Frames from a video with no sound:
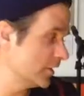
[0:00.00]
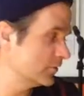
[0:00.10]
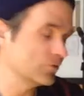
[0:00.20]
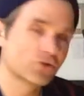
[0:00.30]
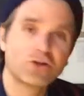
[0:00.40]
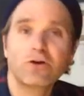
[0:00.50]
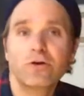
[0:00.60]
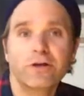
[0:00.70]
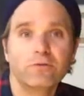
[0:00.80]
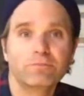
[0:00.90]
it to a show. I
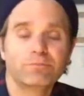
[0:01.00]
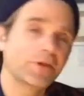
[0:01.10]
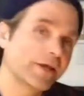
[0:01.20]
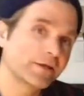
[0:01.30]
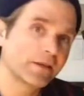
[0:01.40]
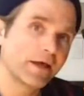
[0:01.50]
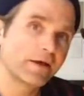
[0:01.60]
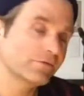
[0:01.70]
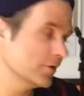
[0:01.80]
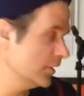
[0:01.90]
don't play it
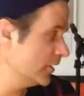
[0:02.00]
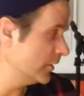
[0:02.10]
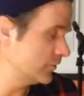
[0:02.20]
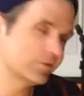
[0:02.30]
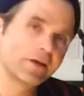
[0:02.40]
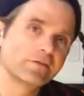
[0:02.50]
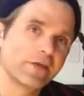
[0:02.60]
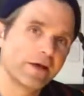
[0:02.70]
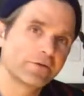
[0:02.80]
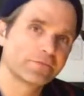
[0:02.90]
live. It just stays in the
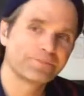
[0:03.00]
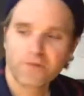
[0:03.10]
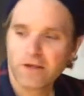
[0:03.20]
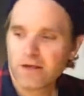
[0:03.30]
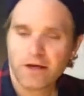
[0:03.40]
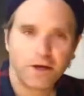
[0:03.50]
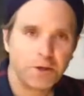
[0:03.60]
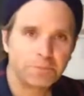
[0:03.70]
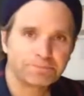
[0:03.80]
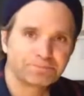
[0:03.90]
house.
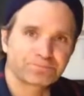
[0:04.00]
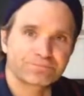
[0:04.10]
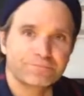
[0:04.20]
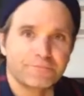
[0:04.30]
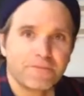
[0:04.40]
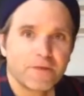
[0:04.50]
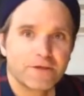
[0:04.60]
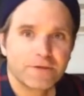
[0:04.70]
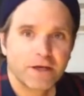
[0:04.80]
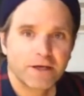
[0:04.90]
Um,
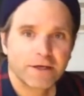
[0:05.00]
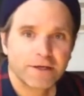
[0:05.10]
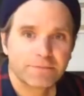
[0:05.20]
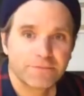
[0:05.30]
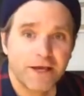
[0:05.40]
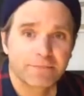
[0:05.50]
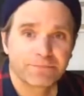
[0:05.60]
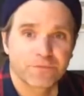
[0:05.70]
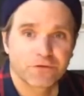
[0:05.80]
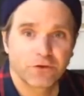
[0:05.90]
uh, yeah.
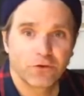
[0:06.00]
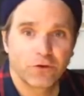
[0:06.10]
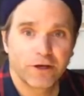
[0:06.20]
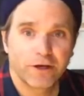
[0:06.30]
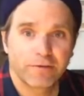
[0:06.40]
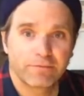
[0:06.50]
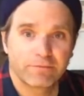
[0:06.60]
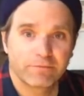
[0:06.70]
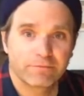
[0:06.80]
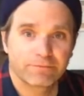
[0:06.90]
So, uh,
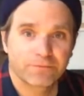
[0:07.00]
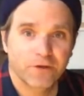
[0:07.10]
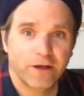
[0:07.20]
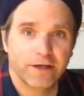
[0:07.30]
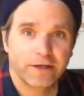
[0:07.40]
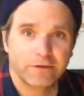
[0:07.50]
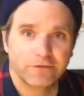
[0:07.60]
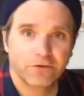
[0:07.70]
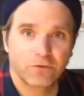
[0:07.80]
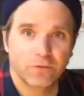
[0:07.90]
all right, guys.
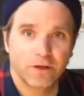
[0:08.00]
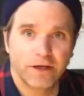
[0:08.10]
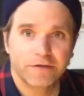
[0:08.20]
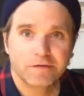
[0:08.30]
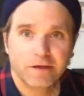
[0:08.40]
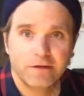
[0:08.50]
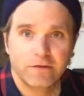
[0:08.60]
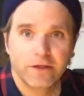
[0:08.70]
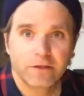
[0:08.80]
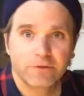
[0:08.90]
So I said
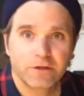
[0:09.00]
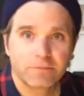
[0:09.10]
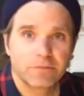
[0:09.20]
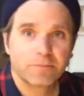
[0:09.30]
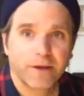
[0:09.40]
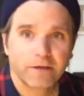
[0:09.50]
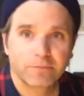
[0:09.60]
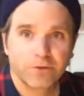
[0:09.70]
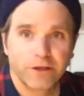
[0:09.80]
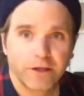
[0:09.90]
that I'm going to get back to
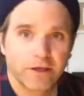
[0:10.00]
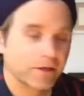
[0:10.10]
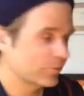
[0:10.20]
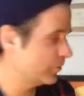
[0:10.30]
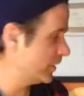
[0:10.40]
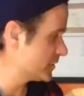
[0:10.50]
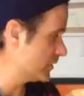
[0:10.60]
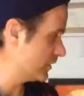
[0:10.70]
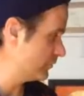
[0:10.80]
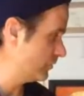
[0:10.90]
playing. Uh, I'm going to play a song
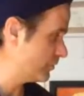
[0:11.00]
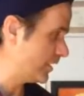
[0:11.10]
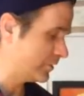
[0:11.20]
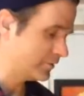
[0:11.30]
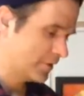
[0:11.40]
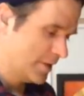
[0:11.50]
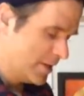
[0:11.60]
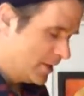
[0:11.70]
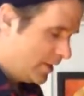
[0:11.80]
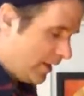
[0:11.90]
that I'm really proud of.
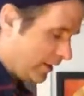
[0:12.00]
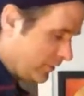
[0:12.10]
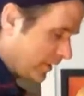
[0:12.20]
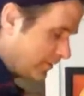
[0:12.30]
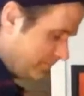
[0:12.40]
And uh,